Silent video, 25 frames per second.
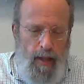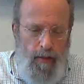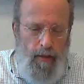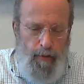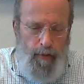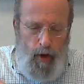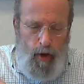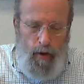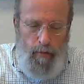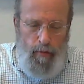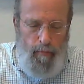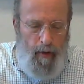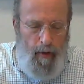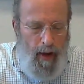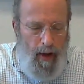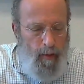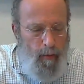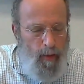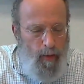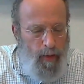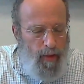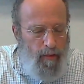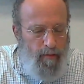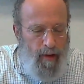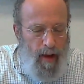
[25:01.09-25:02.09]
if you
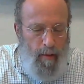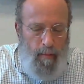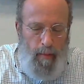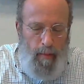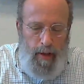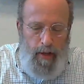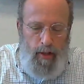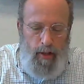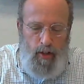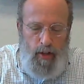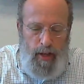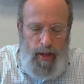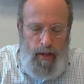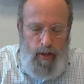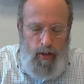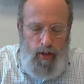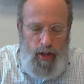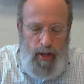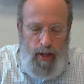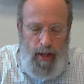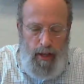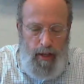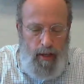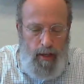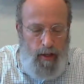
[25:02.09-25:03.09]
combine what the rabbi
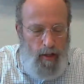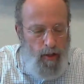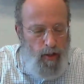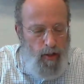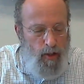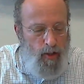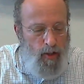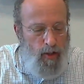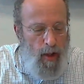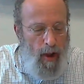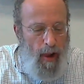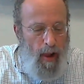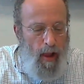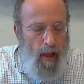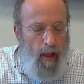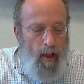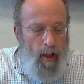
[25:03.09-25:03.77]
says is